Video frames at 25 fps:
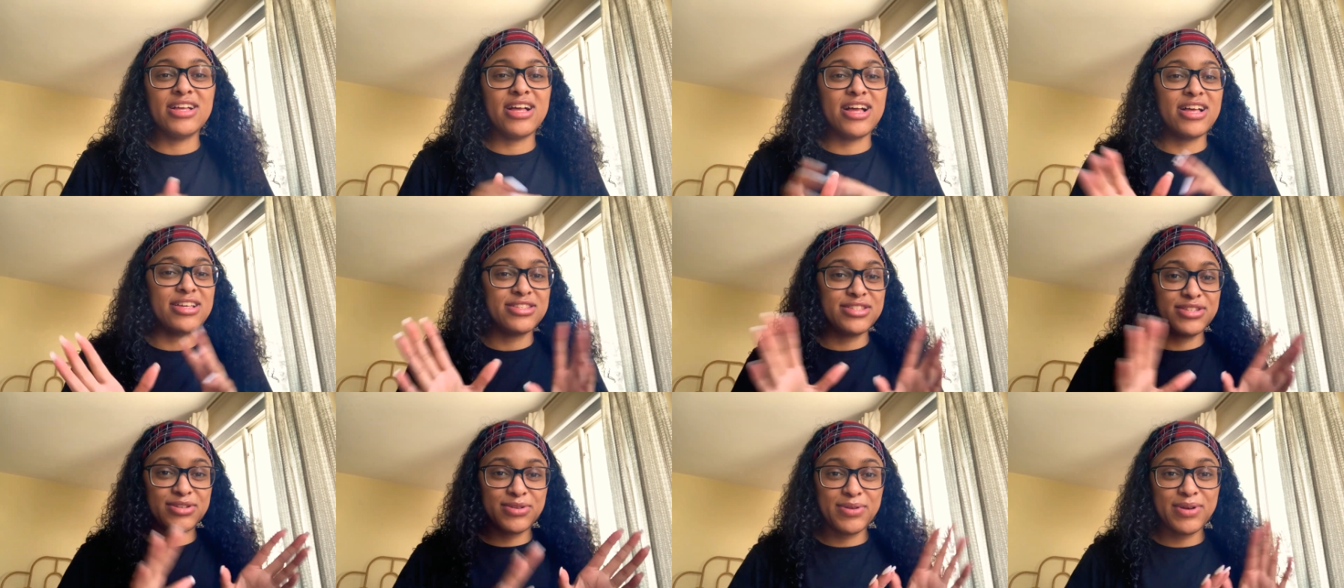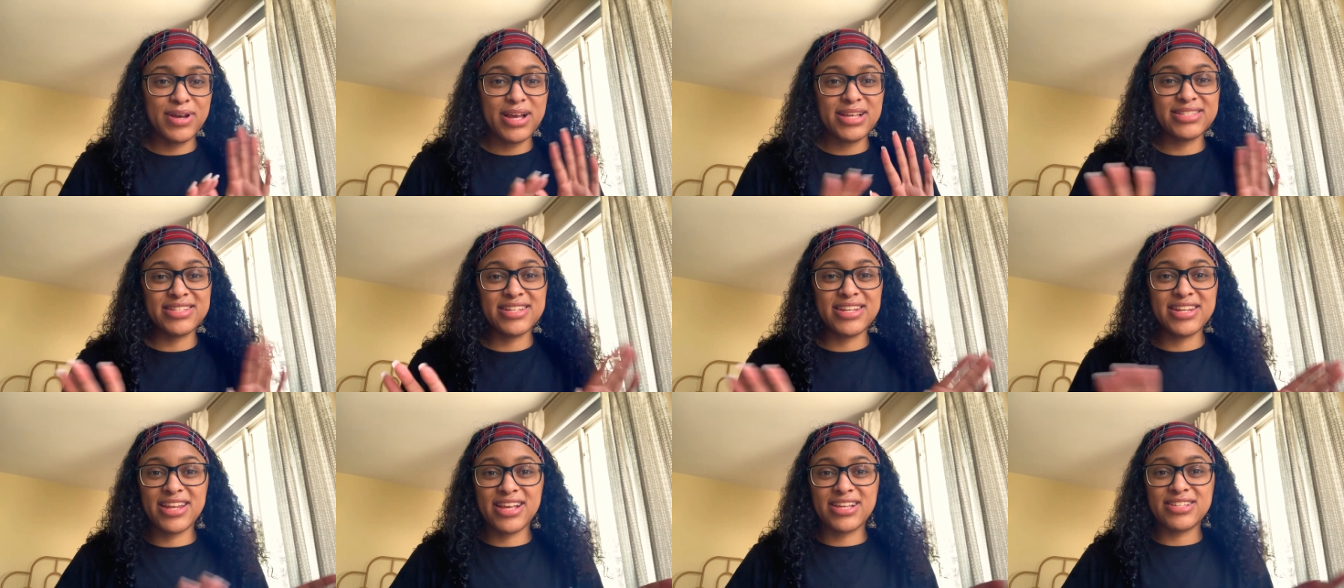I'll see you
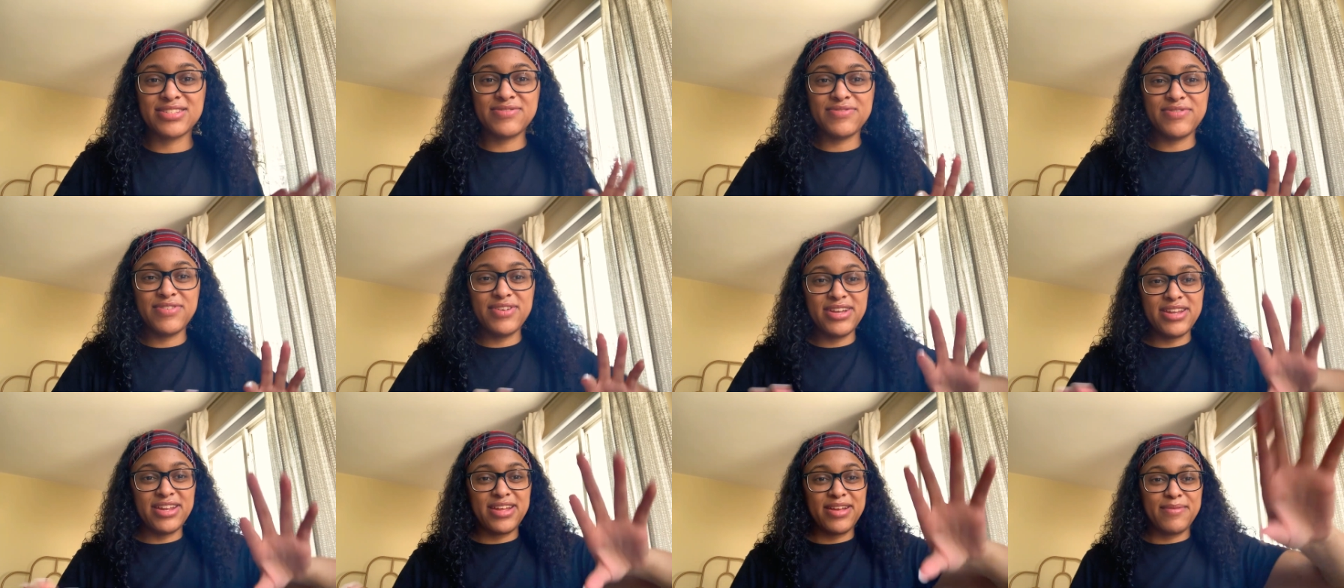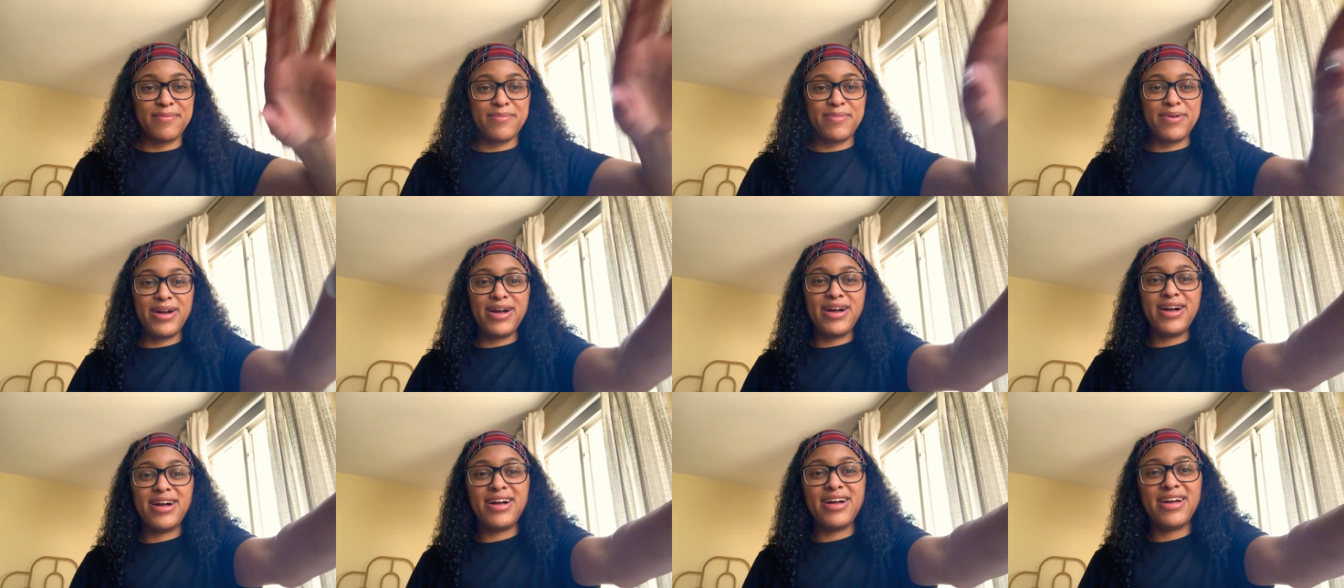guys in the next reading.
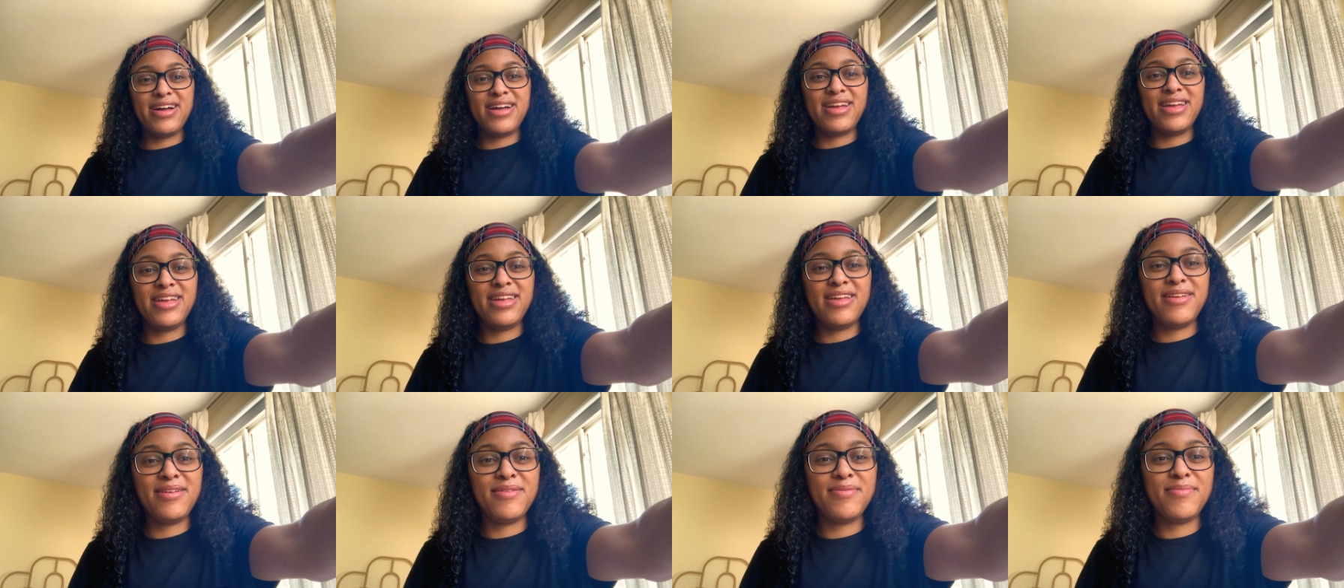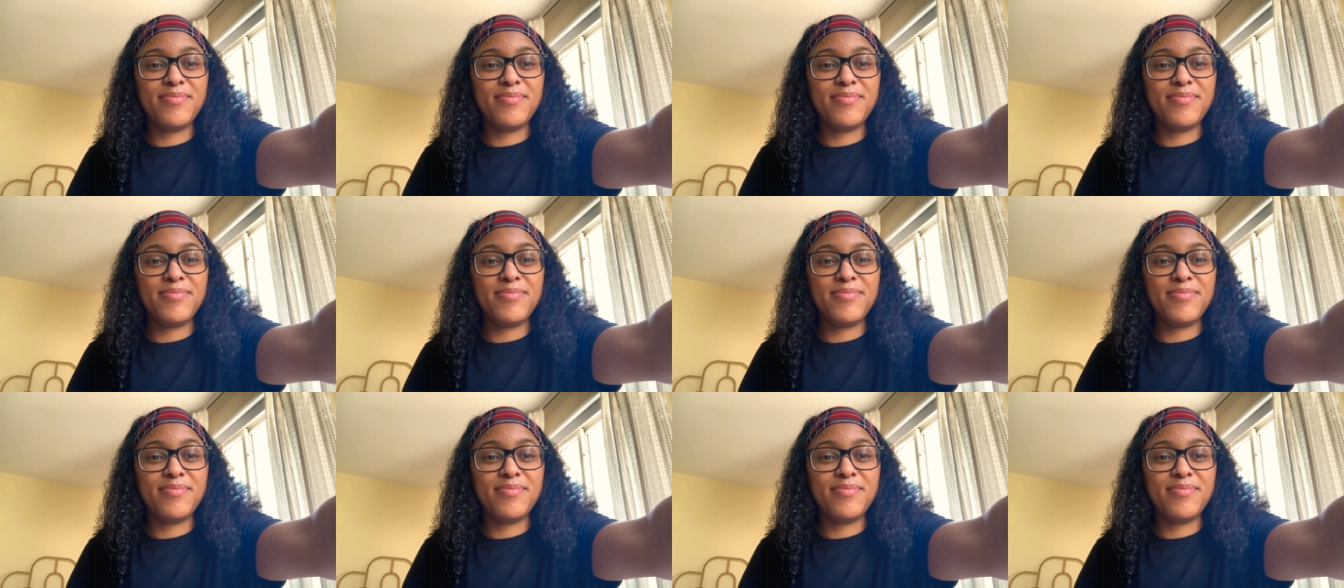Bye.